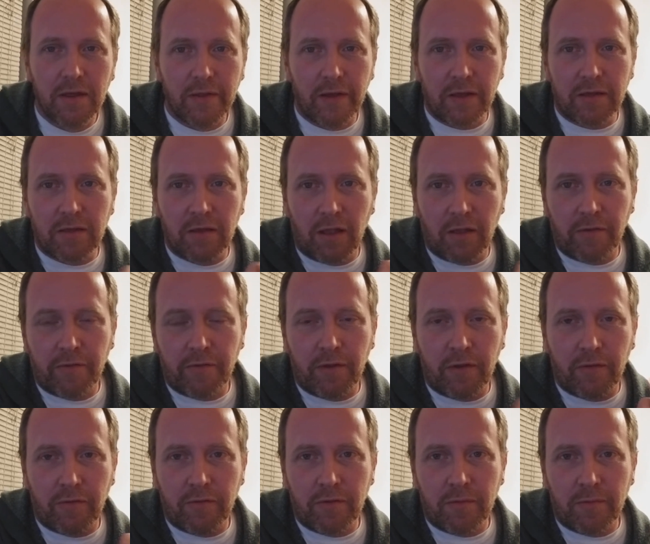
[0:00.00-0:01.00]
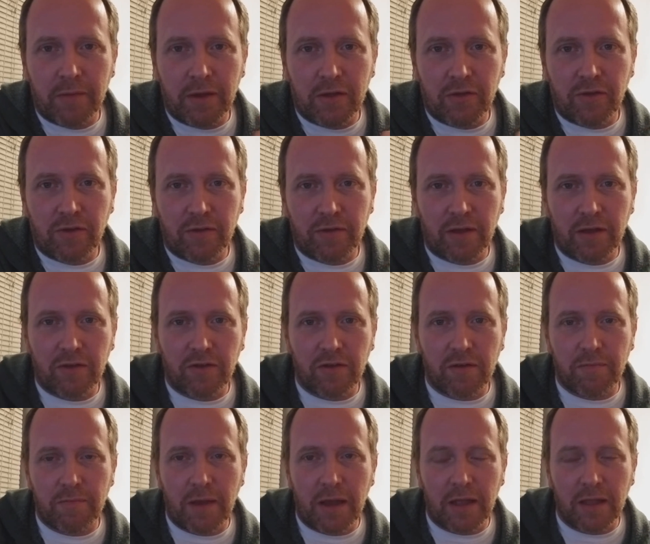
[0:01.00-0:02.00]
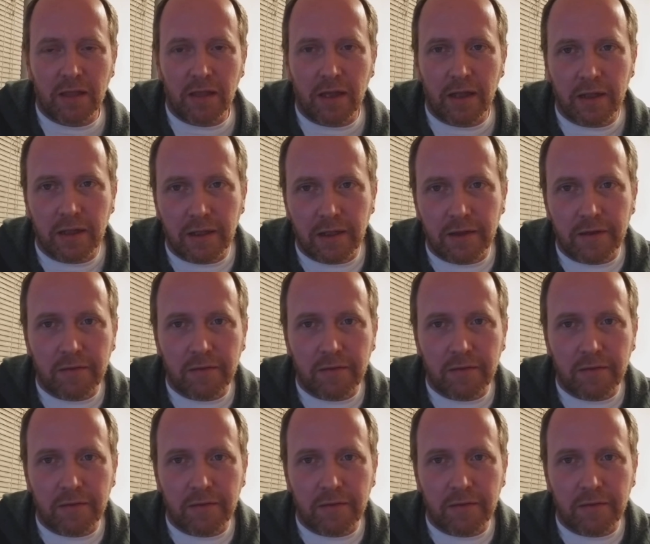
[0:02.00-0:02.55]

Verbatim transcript: That's not another dimension. That's just bad lighting.